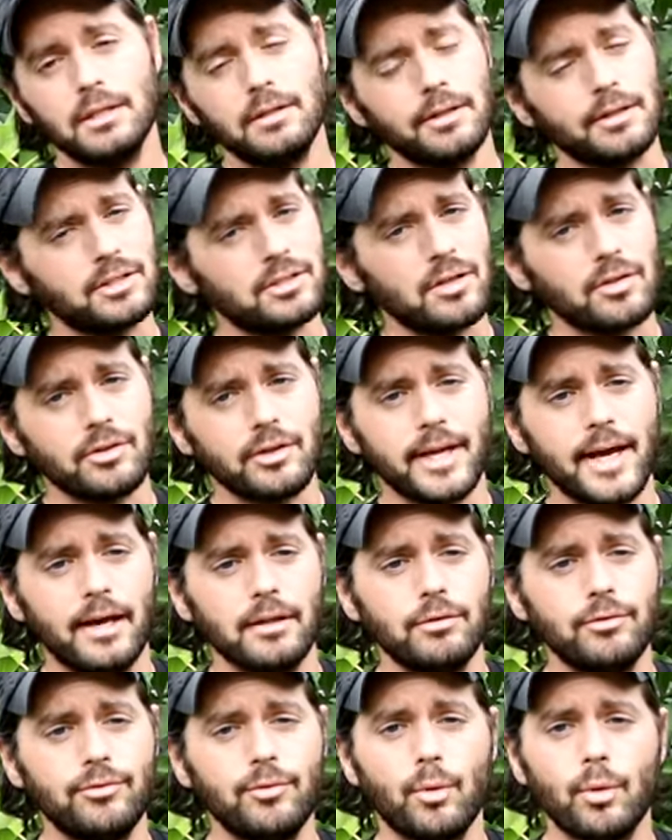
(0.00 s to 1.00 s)
like Southern
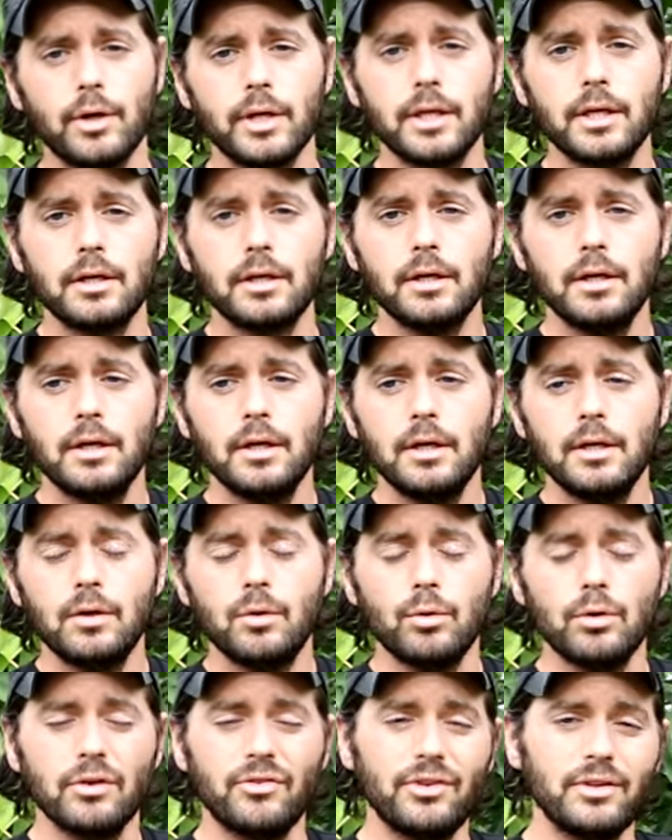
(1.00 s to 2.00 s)
California,
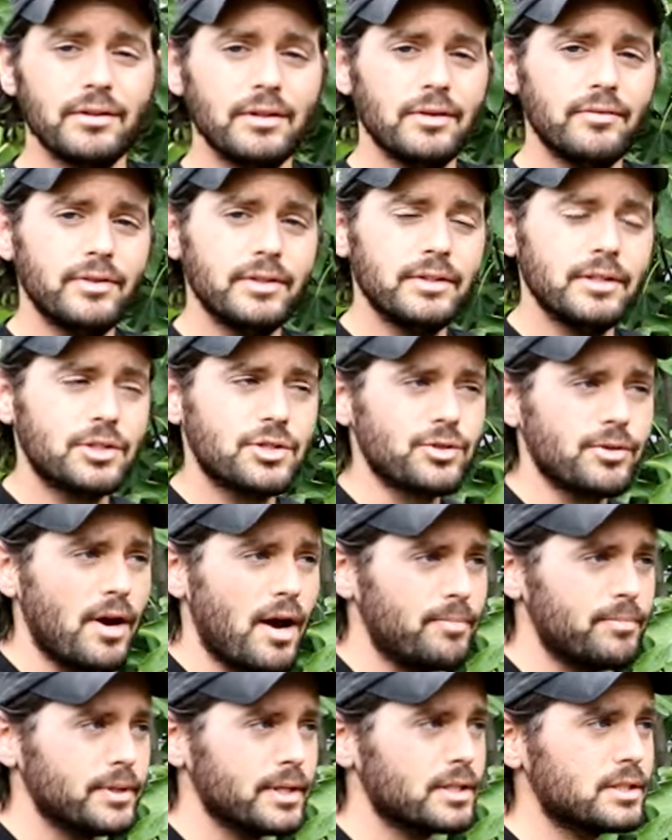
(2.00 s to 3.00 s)
or if you live in the
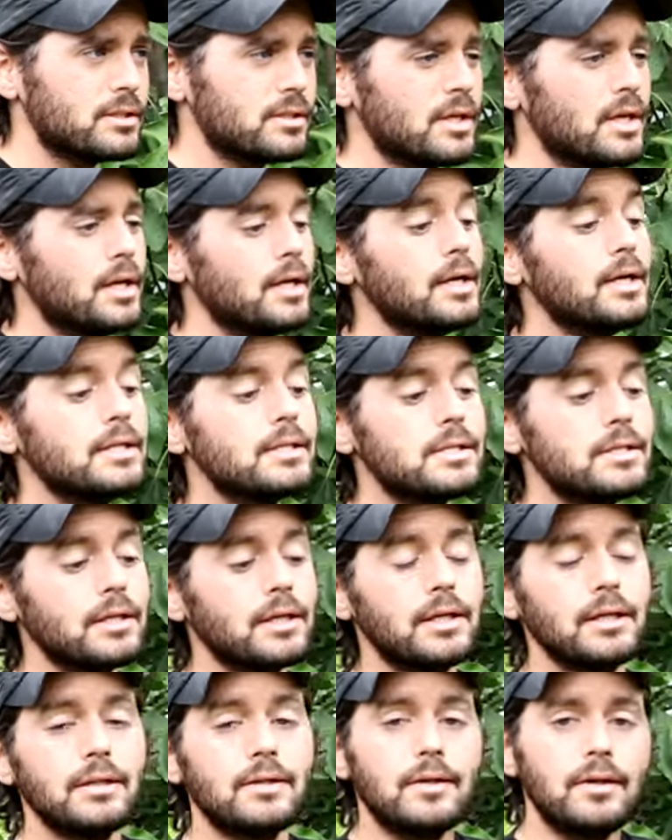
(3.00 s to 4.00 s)
tropics, to
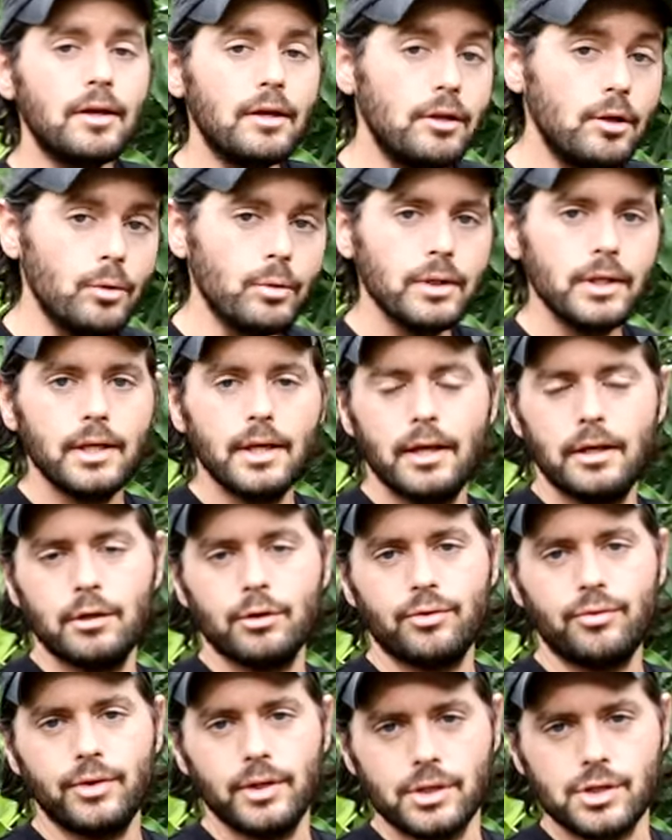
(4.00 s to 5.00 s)
continually get
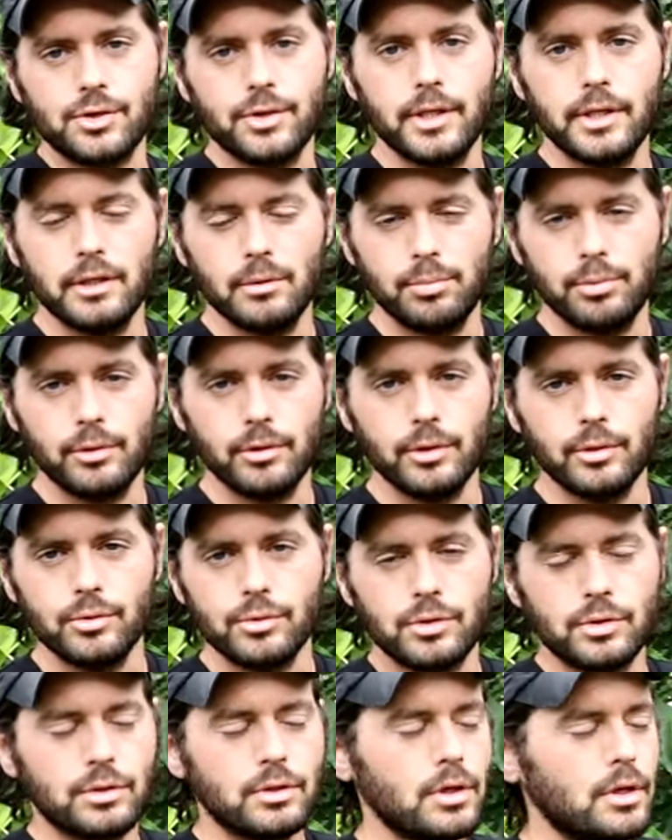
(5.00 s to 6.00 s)
your fig tree to
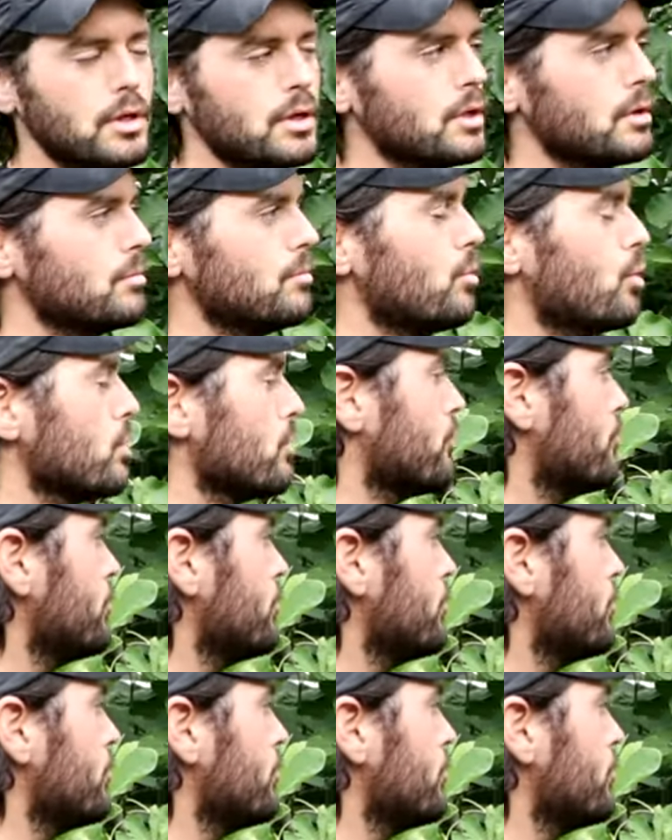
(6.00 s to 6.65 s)
produce more